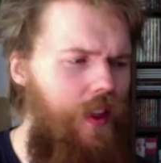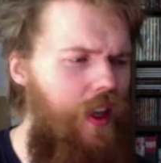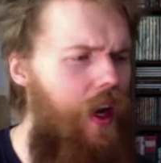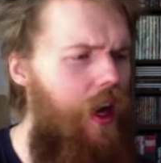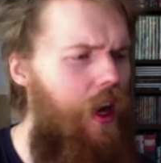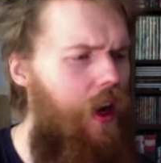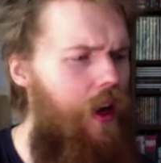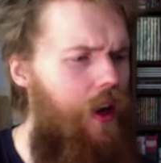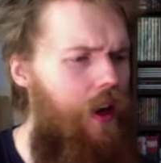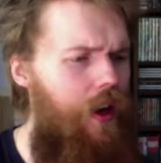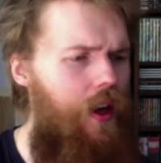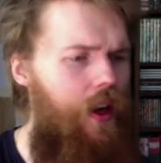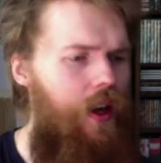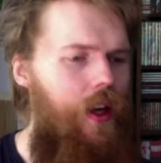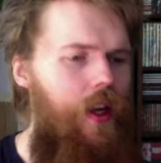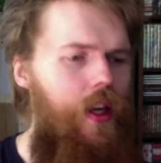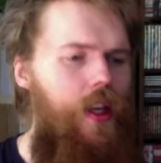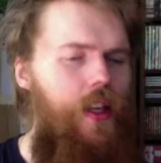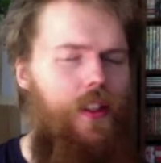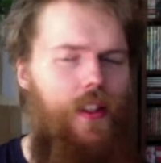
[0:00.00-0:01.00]

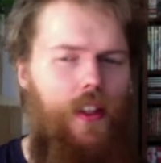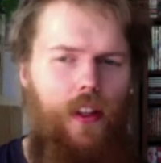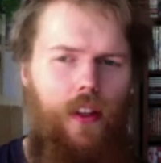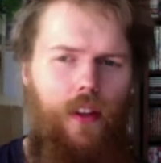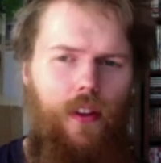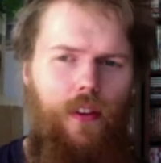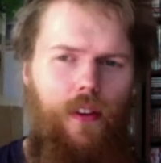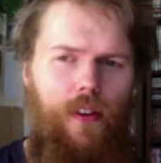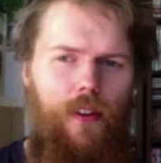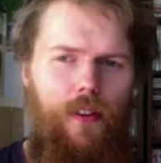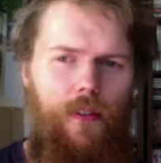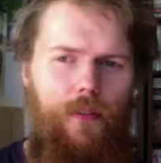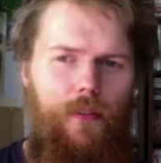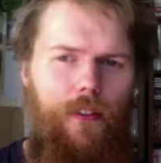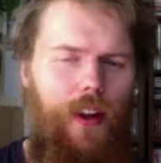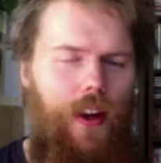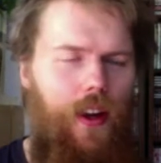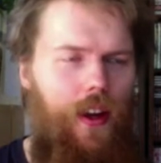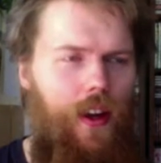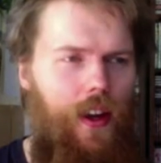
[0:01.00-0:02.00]
to
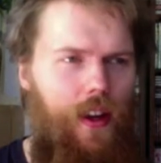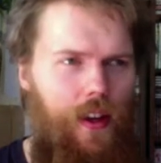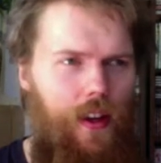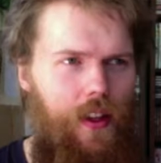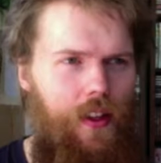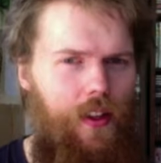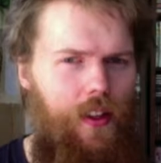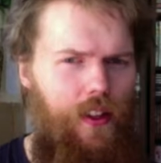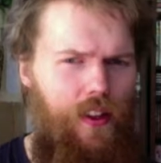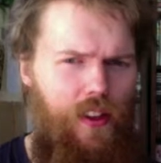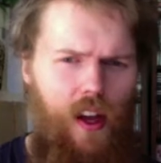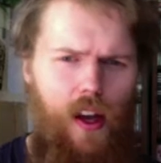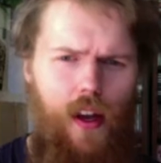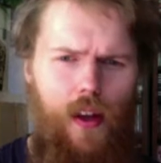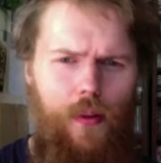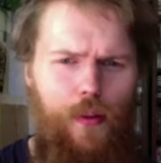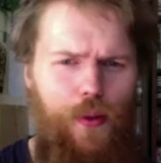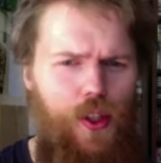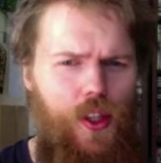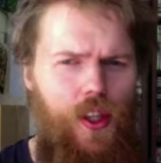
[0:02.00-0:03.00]
feel like the
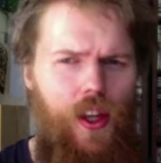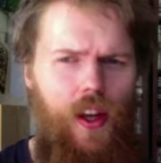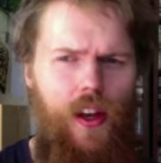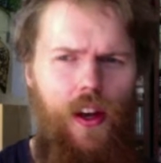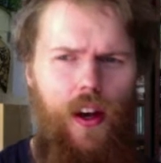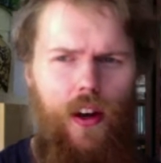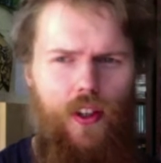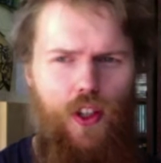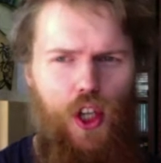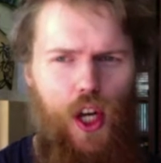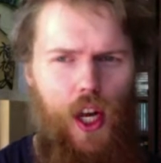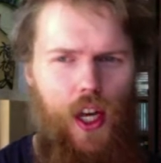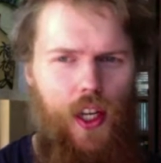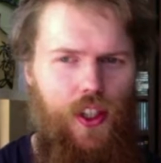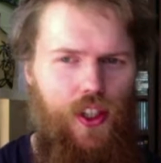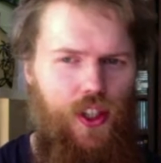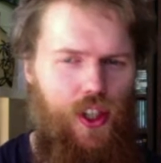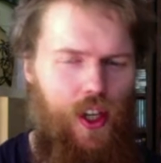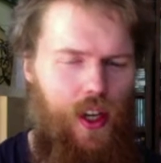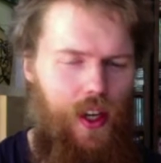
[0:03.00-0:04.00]
times, they are
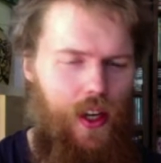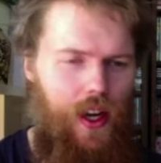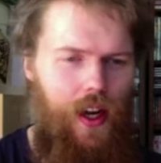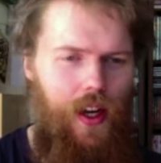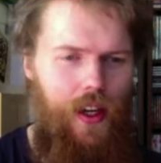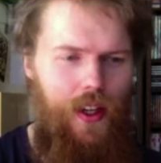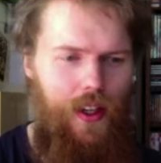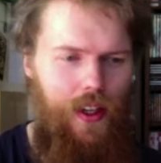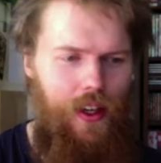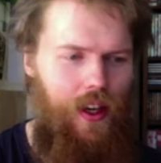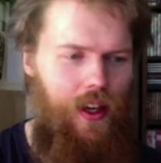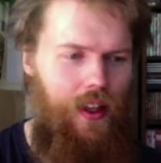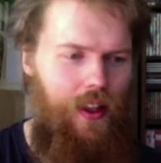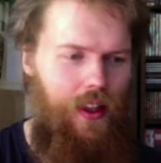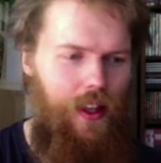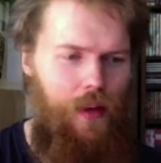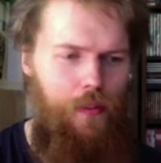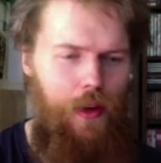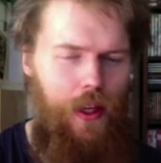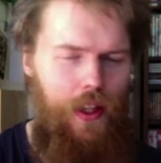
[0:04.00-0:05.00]
changing, and
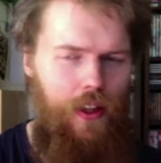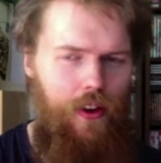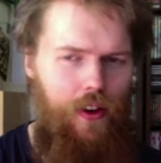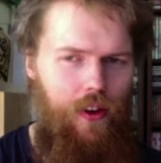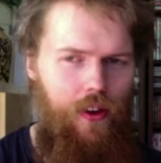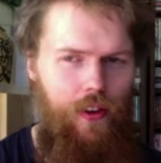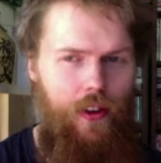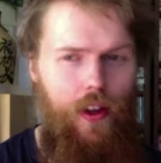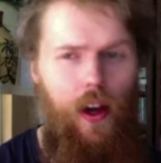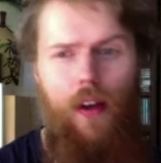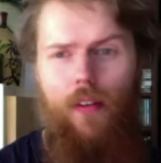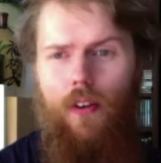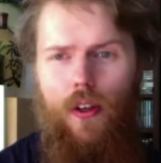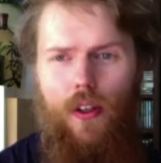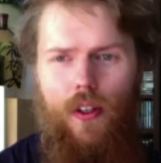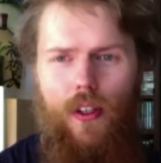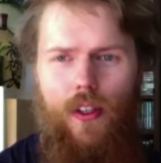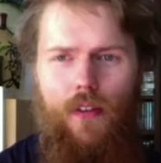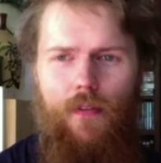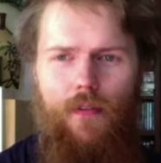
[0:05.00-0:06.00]
they better
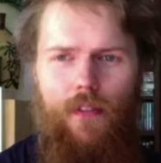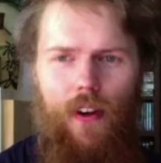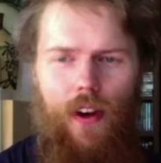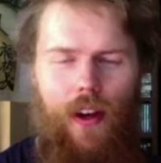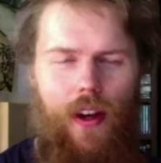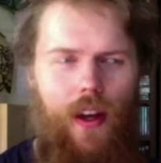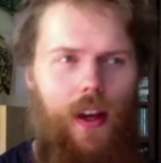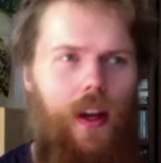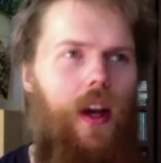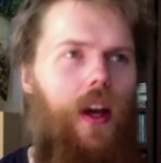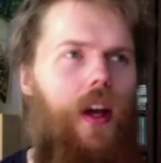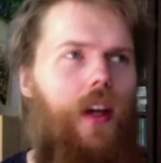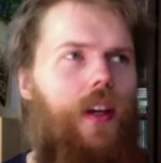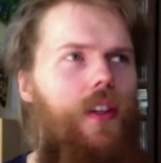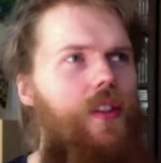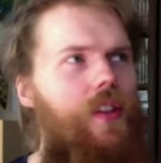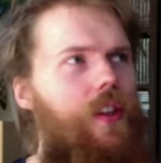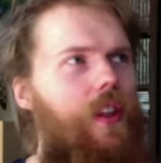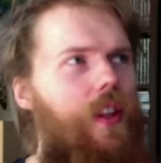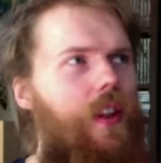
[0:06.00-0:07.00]
diversify
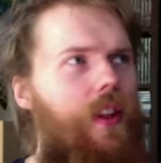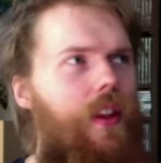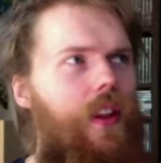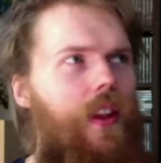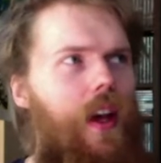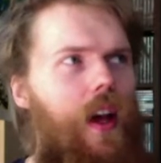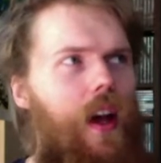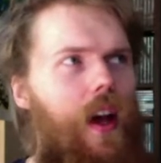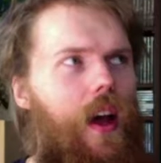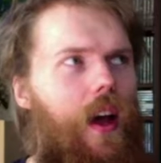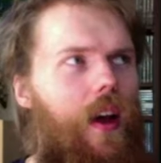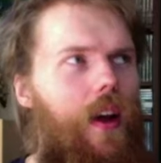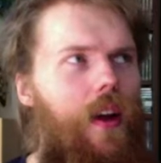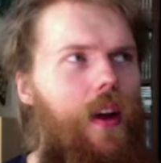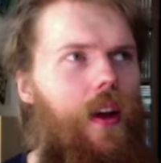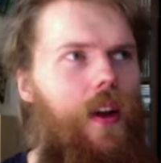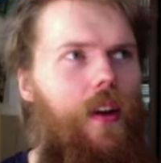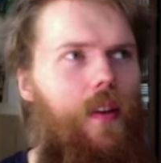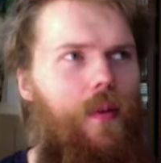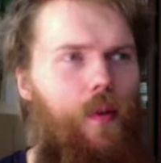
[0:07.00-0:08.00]
so that
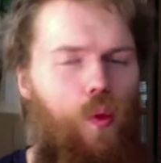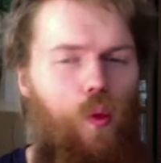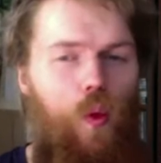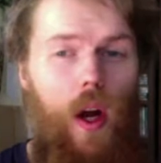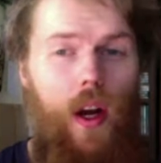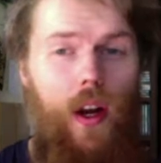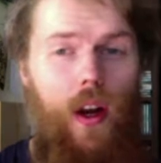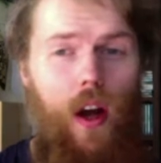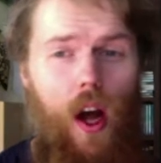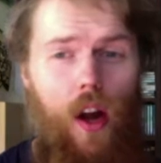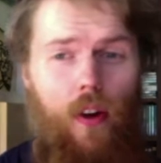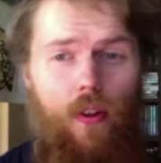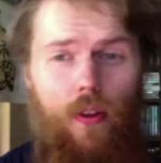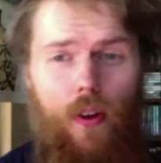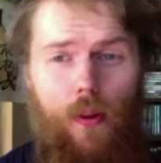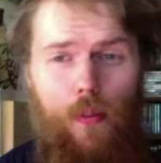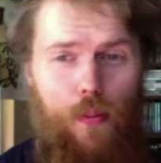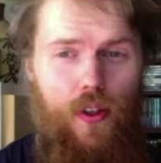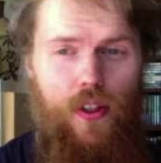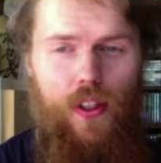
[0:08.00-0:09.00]

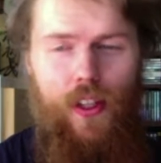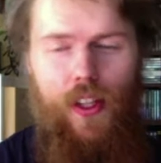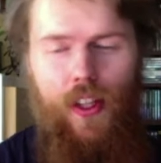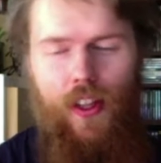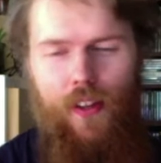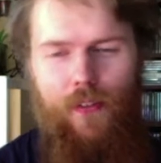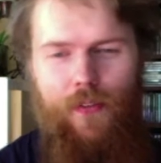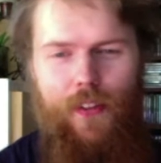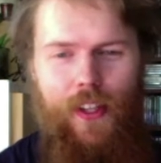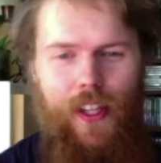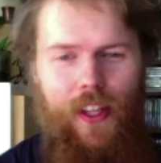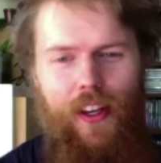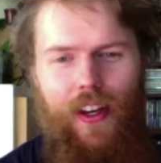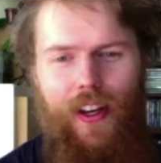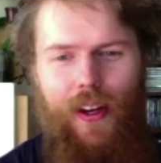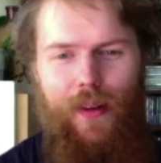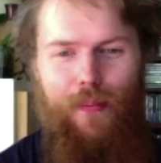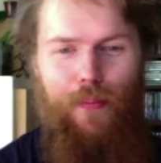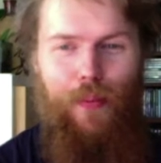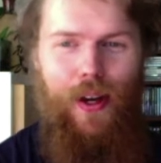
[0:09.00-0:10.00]
100% of the
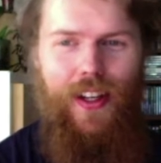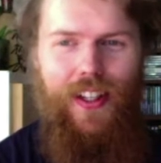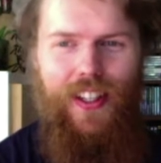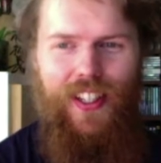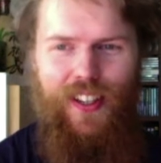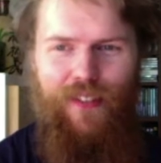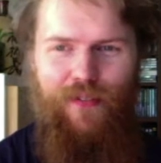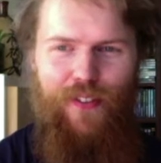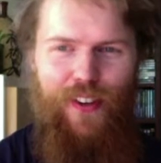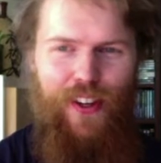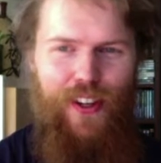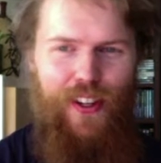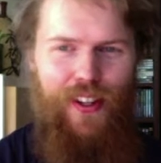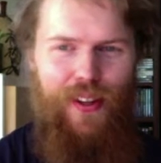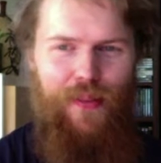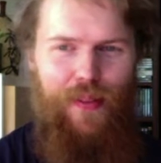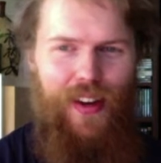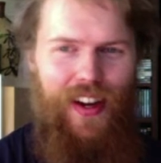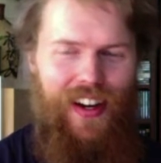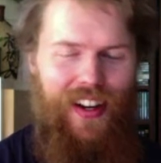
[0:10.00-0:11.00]
ticket buyers of North
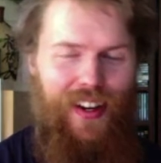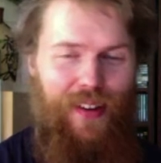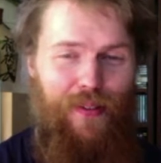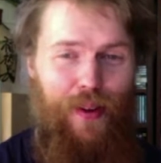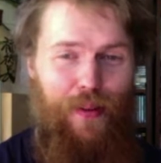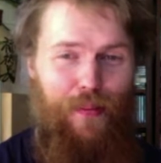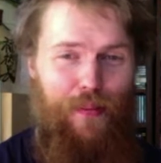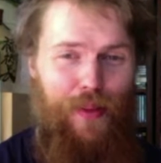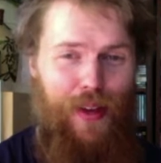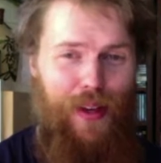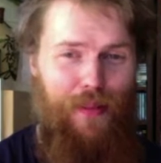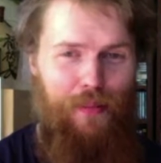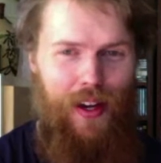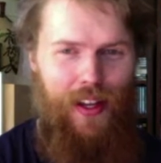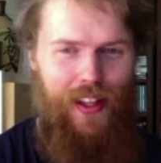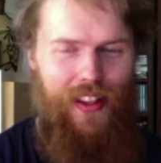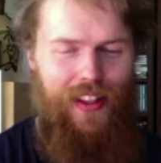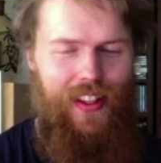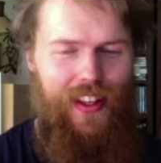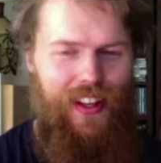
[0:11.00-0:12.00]
America will be
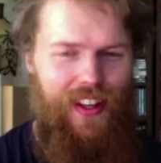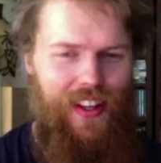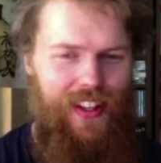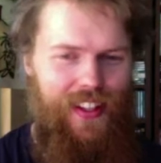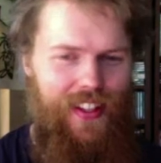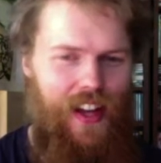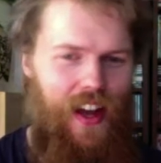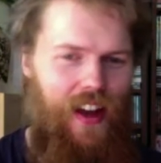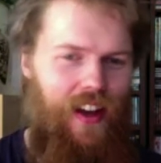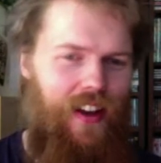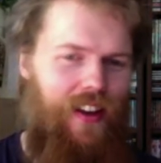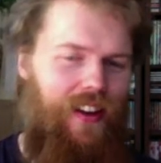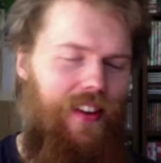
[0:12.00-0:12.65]
buying tickets.